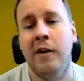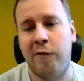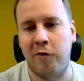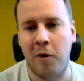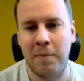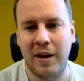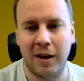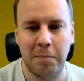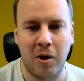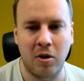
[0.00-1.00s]
from
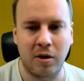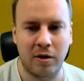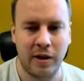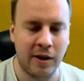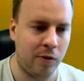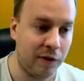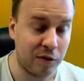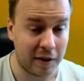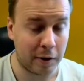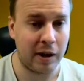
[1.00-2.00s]
that bunker, and
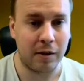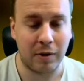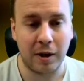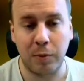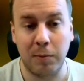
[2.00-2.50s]
obviously Great Right will